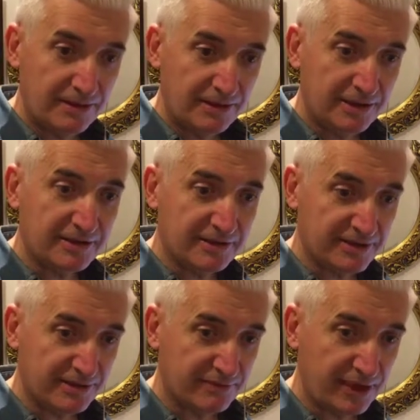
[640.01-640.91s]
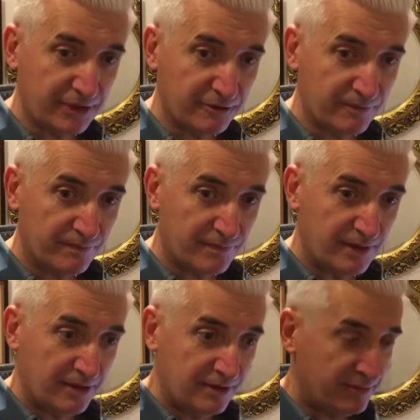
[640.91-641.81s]
increase its value
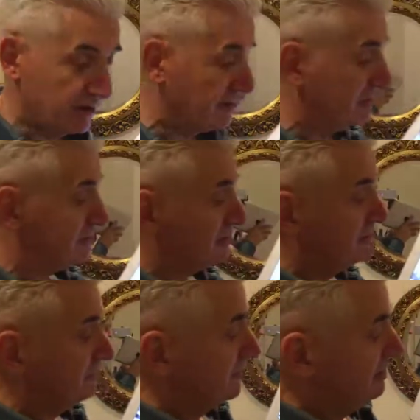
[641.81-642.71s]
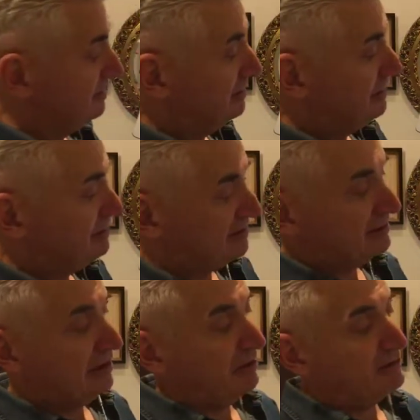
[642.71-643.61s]
because this
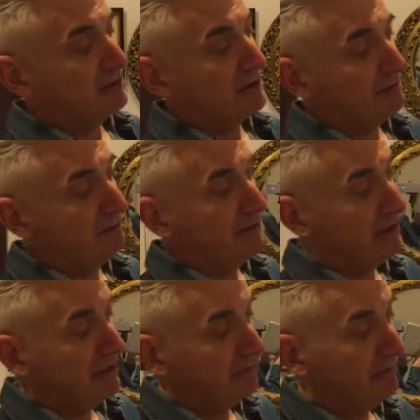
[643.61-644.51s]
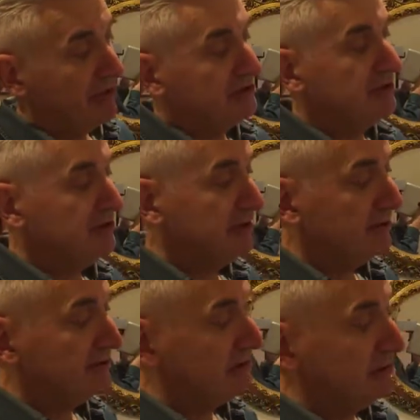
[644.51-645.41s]
house can be much easier
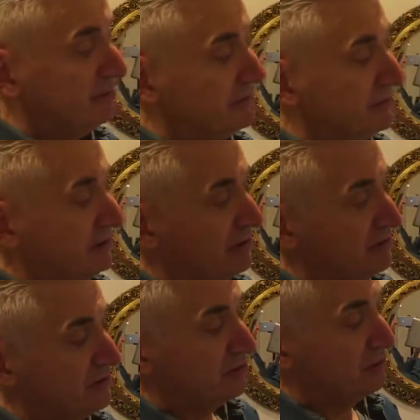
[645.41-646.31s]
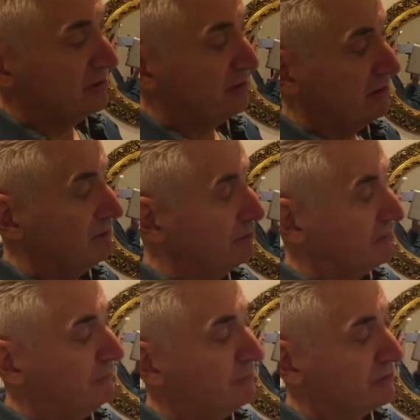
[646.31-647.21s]
restored than this one. The
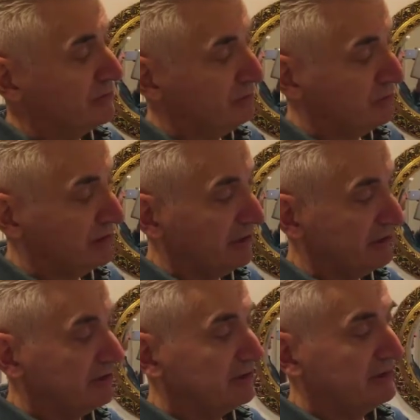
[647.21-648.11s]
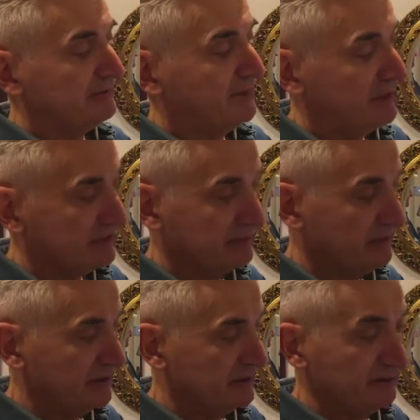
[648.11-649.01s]
workforce in Bucharest is very
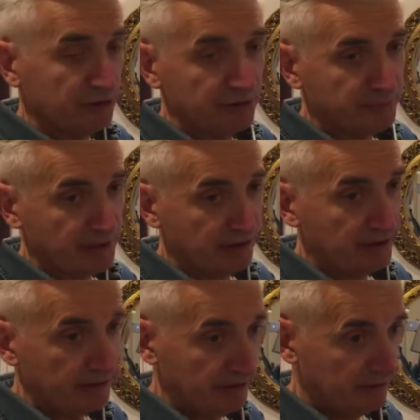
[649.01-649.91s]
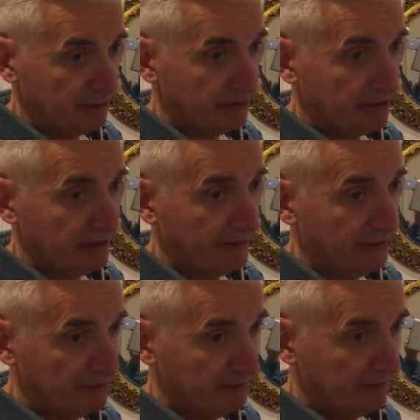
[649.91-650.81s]
expensive, European Union
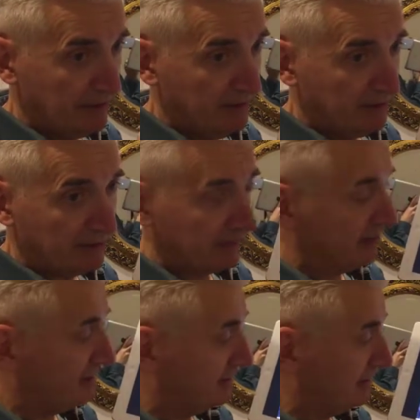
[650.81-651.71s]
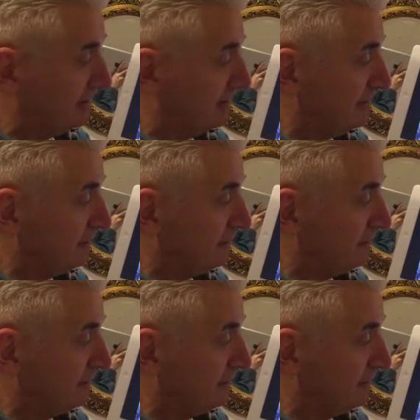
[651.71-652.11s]
level, regarding